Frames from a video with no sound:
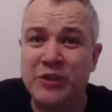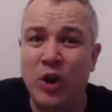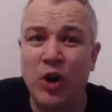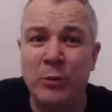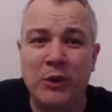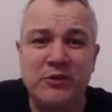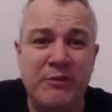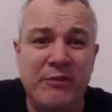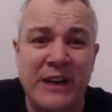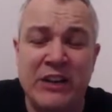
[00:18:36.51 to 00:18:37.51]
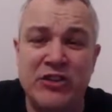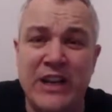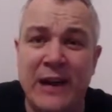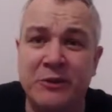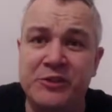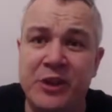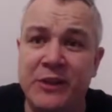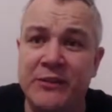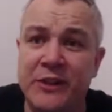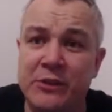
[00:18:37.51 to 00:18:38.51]
That is almost finished
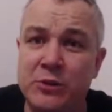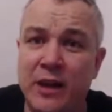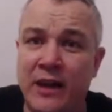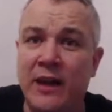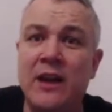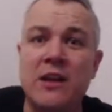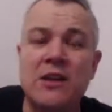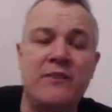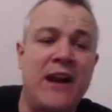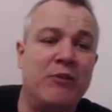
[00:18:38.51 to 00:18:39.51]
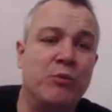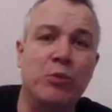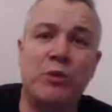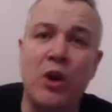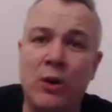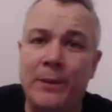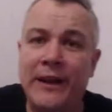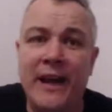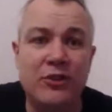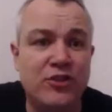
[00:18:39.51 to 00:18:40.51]
now, so if you haven't
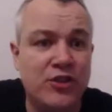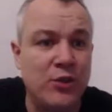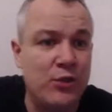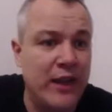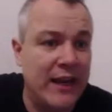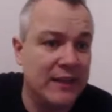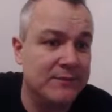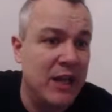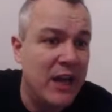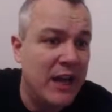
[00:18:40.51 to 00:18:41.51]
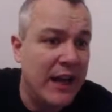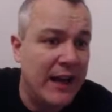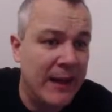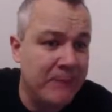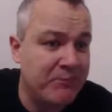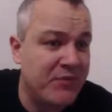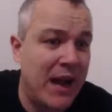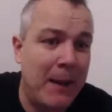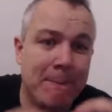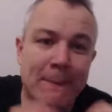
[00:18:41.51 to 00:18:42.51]
caught up on that, do that.
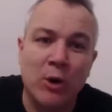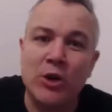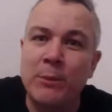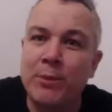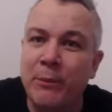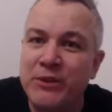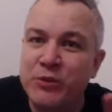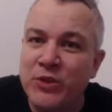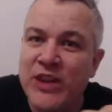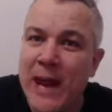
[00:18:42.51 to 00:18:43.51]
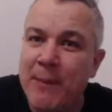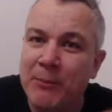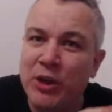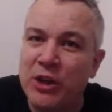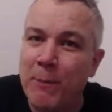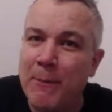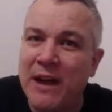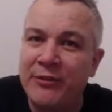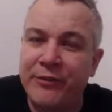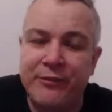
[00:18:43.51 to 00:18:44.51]
I'm not going to promise which game I'm going
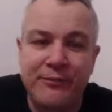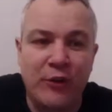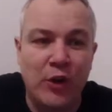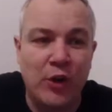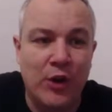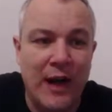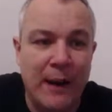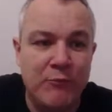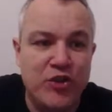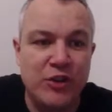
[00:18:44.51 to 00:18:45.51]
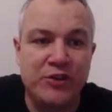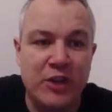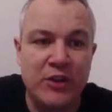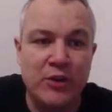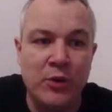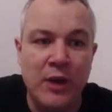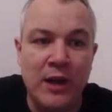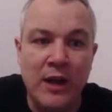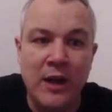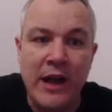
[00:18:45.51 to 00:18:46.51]
to come back for. I'm just going
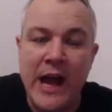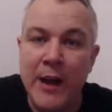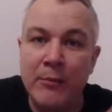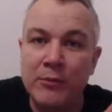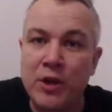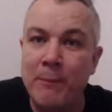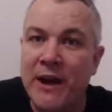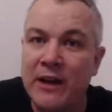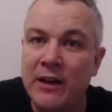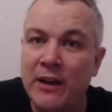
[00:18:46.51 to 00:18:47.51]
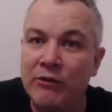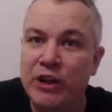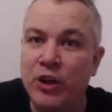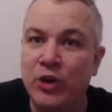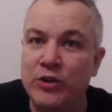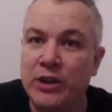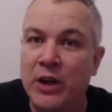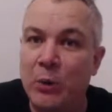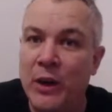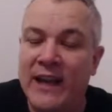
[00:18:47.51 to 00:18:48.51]
to come back and
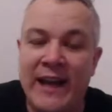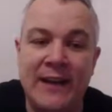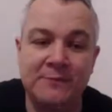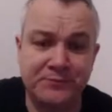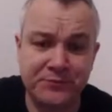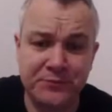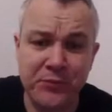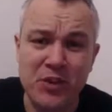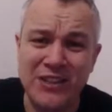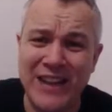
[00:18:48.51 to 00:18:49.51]
record when I can.